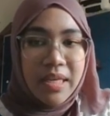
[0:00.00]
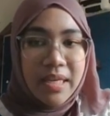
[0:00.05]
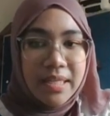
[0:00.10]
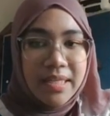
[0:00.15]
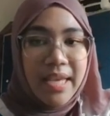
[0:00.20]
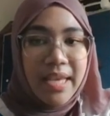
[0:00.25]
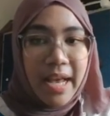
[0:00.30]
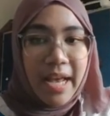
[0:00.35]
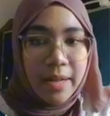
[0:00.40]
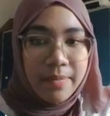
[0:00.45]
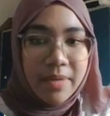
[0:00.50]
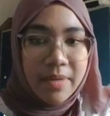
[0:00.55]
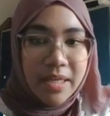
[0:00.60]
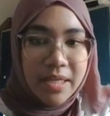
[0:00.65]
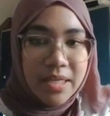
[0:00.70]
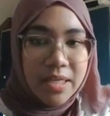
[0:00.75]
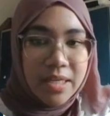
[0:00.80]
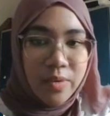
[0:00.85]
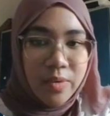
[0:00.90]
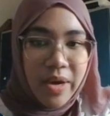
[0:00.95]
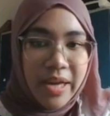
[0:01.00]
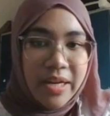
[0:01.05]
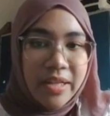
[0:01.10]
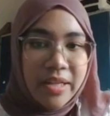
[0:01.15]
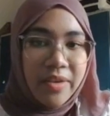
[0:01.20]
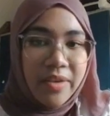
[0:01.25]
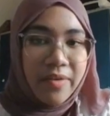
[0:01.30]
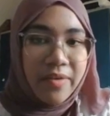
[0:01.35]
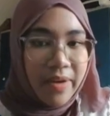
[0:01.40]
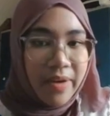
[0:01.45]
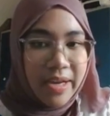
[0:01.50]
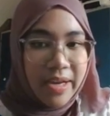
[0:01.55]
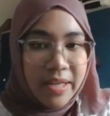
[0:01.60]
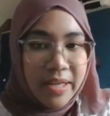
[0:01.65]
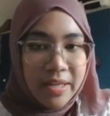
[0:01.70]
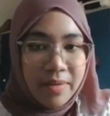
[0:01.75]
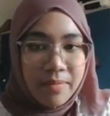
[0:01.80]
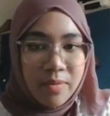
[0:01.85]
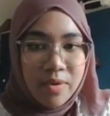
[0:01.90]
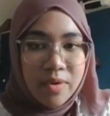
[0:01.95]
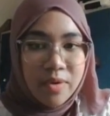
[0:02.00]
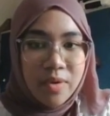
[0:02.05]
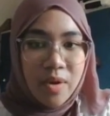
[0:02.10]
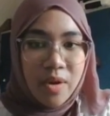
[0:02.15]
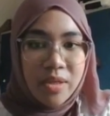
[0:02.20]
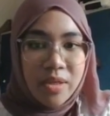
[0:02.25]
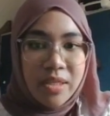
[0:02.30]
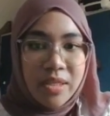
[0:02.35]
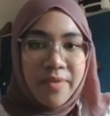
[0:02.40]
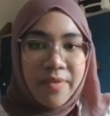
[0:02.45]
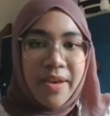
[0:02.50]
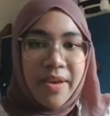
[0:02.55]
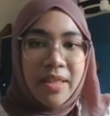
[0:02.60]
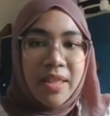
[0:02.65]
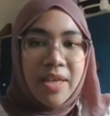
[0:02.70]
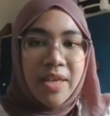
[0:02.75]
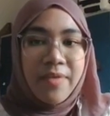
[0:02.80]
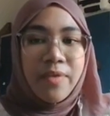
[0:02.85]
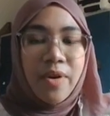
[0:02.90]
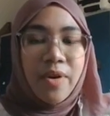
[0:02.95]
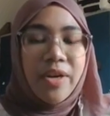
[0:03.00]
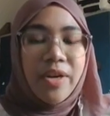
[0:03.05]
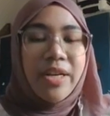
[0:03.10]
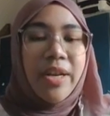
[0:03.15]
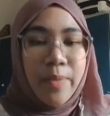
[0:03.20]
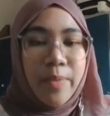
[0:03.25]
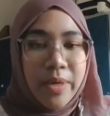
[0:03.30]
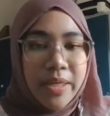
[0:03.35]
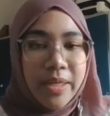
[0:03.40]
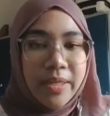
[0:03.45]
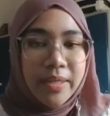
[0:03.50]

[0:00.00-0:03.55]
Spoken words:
it helps us to identify the most cost-effective road network.